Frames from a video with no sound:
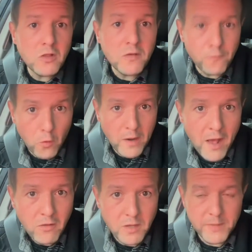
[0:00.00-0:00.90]
for
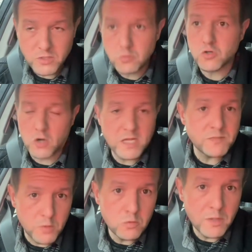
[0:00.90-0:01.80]
alchemy, to
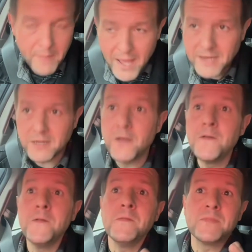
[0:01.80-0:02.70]
transmute the mind.
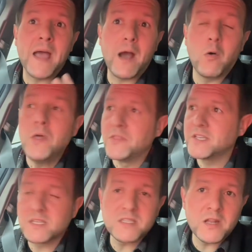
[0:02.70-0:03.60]
Now, this
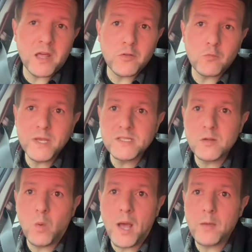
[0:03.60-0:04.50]
is another reason
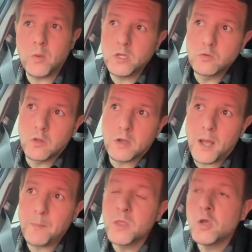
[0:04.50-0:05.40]
why when you look
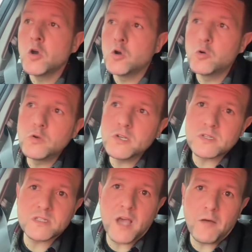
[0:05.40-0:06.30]
up who
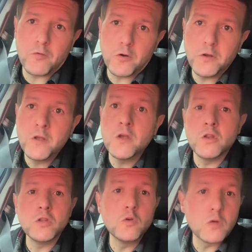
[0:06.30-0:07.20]
discovered
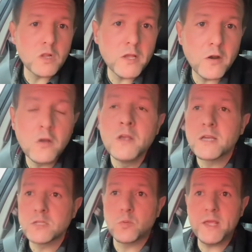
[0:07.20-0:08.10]
nuclear,
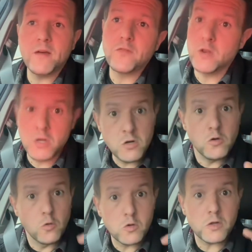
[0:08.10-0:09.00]
because we have
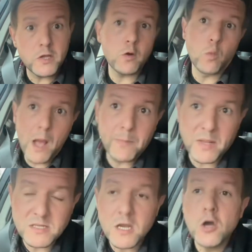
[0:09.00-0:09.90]
nuclear
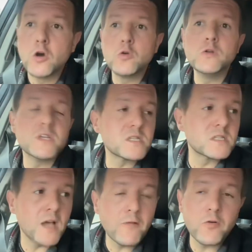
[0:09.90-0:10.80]
weapons. Who
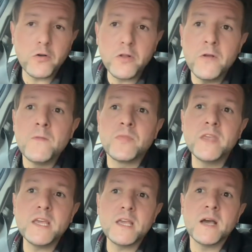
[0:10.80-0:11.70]
discovered
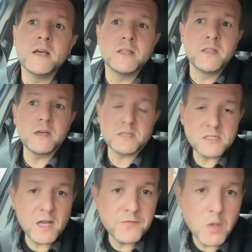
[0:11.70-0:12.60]
the
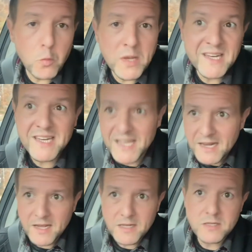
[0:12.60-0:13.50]
stuff that we
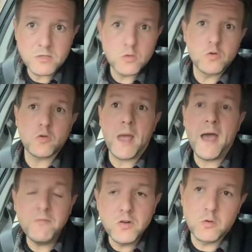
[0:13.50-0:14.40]
needed to
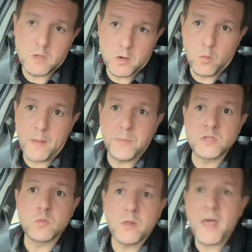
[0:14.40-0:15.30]
have nuclear weapons?
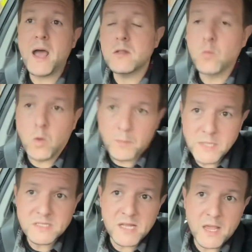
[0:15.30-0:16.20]
Well, that
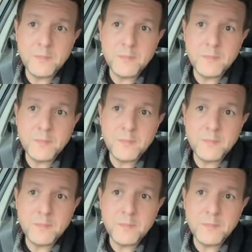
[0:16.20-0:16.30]
woman's name